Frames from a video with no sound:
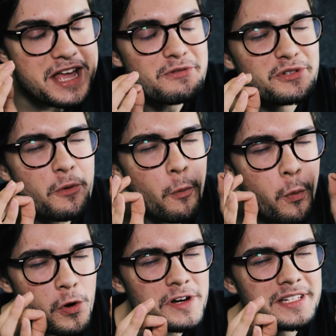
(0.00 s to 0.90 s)
it was the
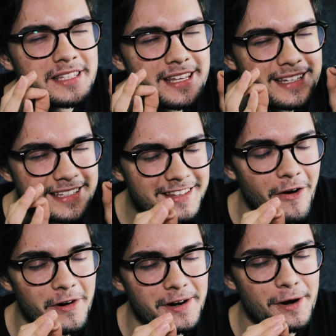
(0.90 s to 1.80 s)
worst
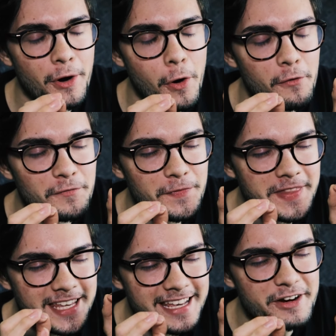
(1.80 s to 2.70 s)
start of
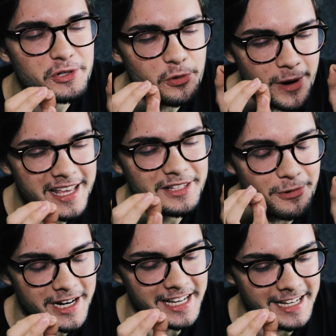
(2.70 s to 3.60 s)
the year
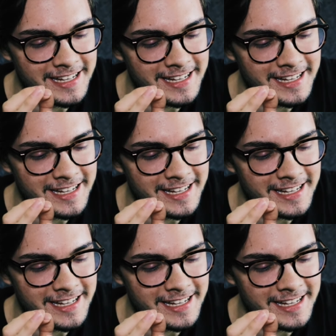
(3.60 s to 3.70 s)
2020.